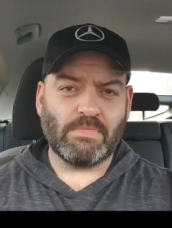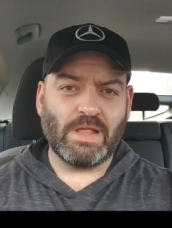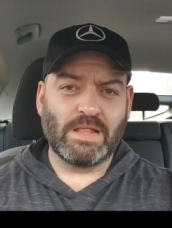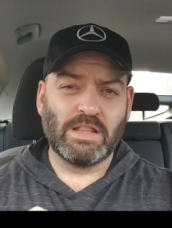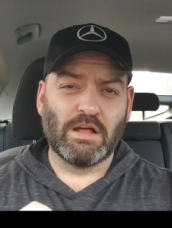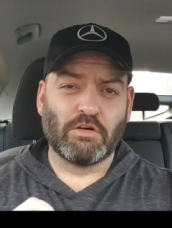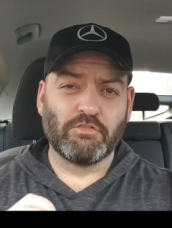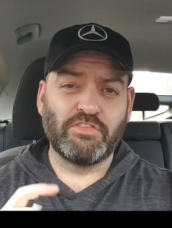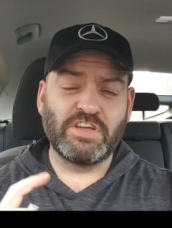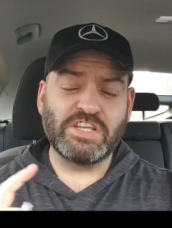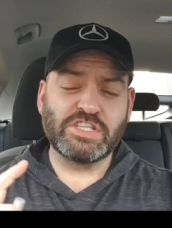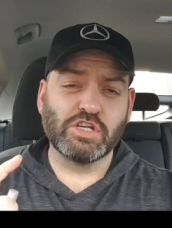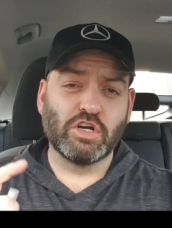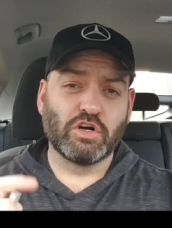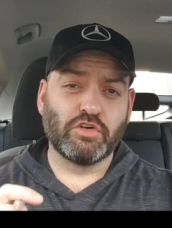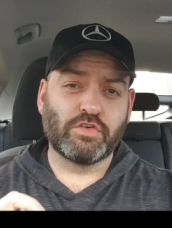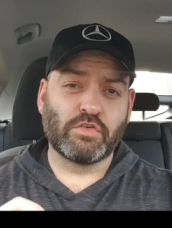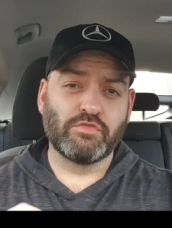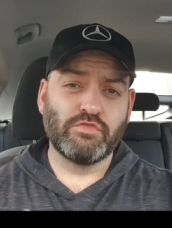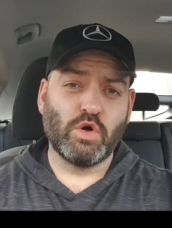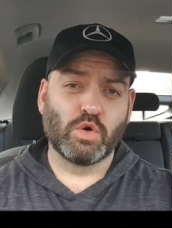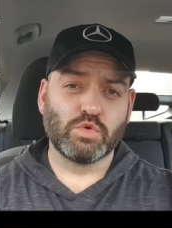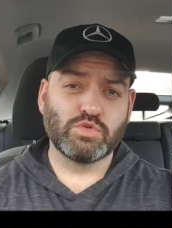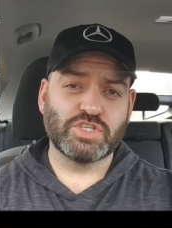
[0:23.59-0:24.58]
Now, Vito
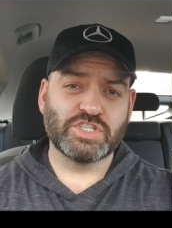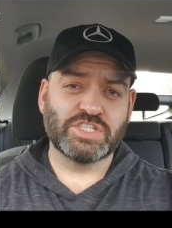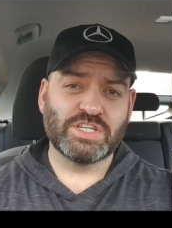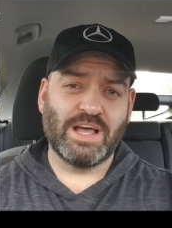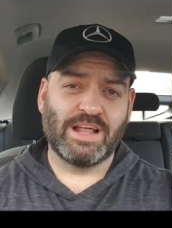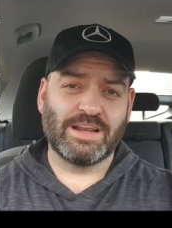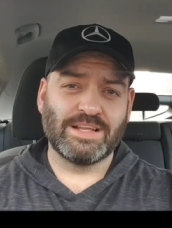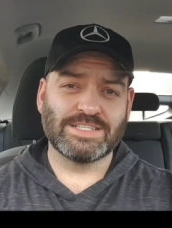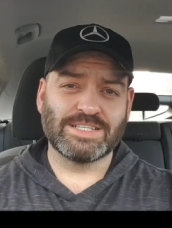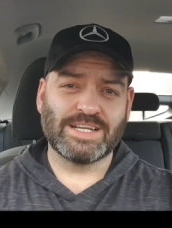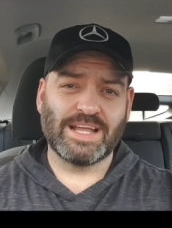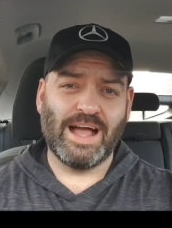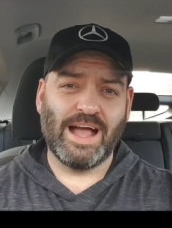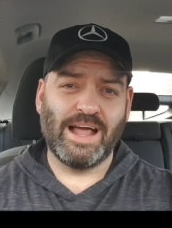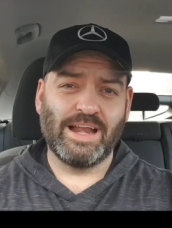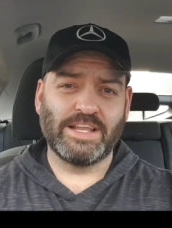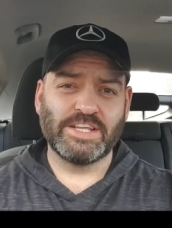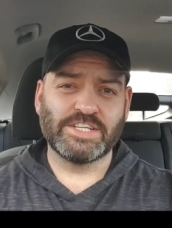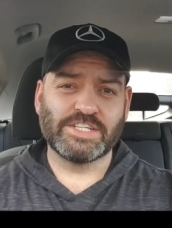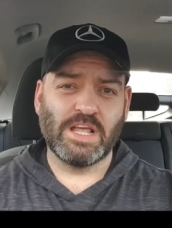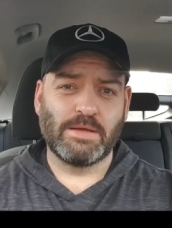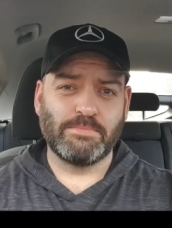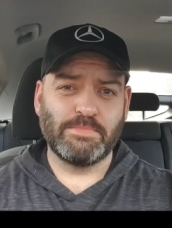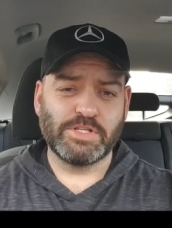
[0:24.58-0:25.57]
from Rosa Salas
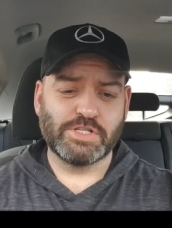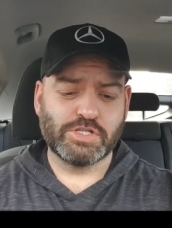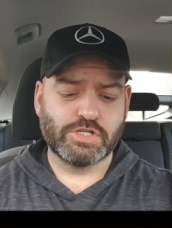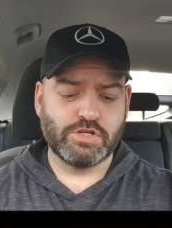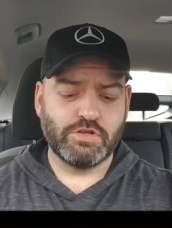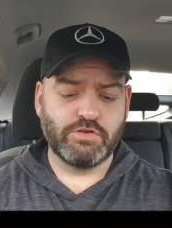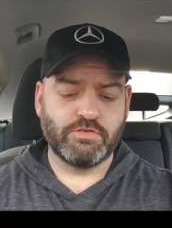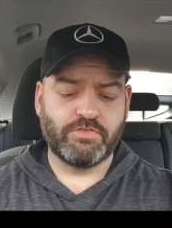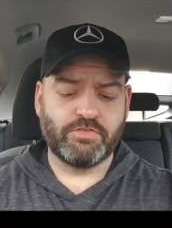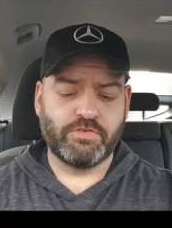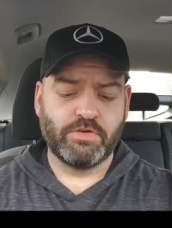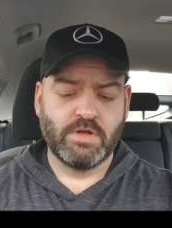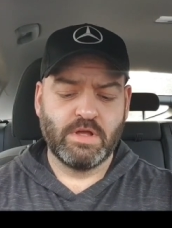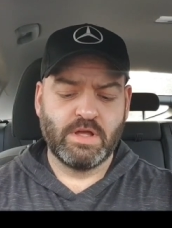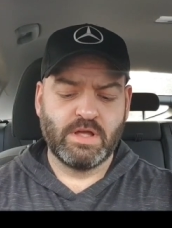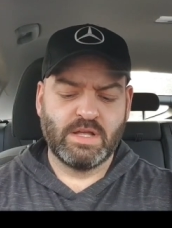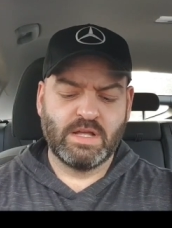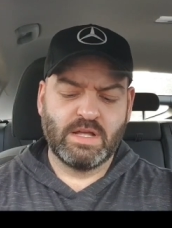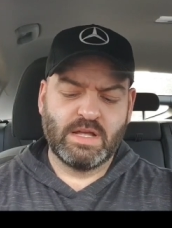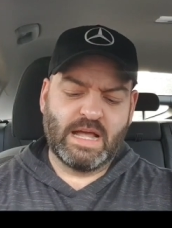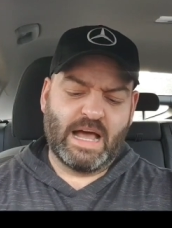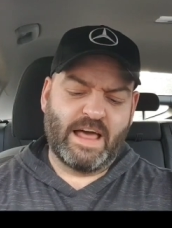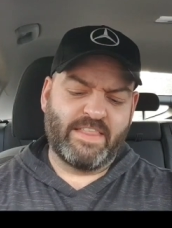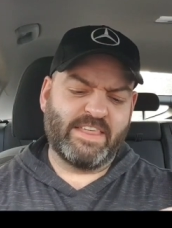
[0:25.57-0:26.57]
kindly sent me two,
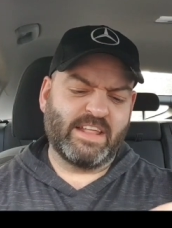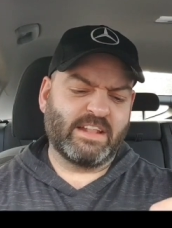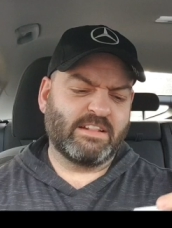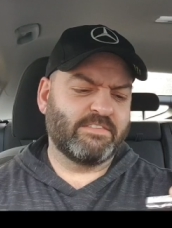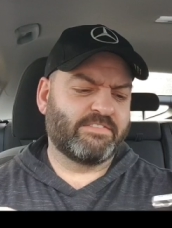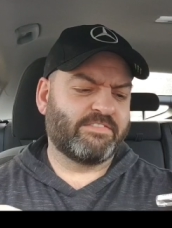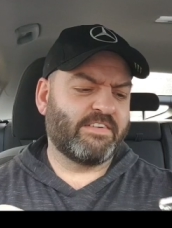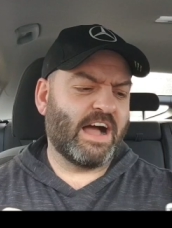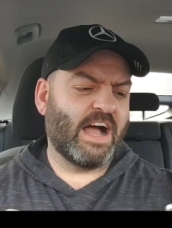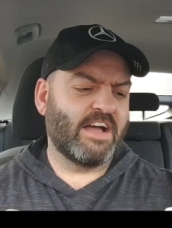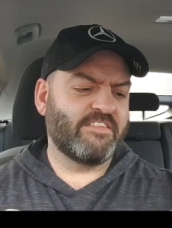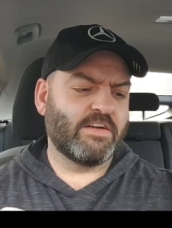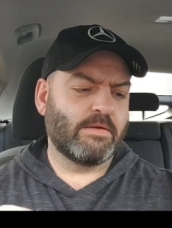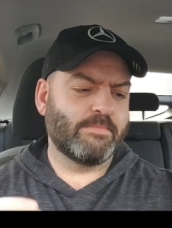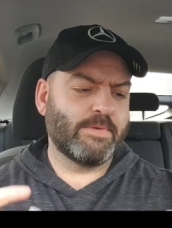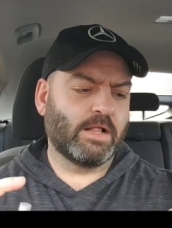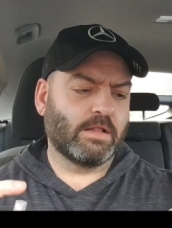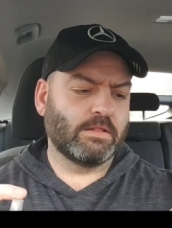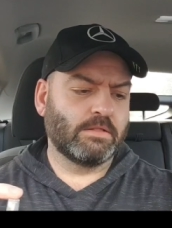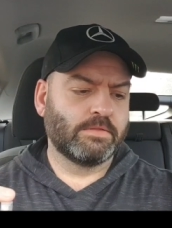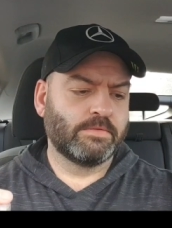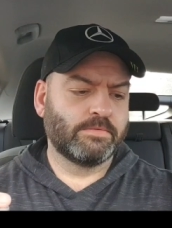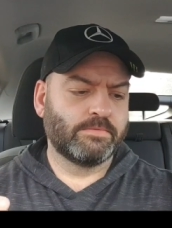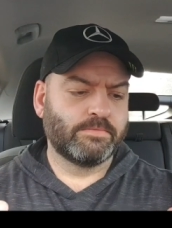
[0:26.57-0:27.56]
I think, the
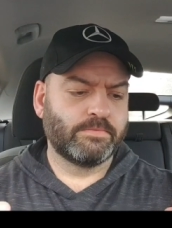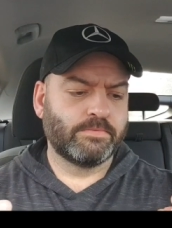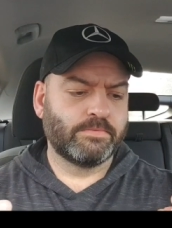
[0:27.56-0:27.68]
5ml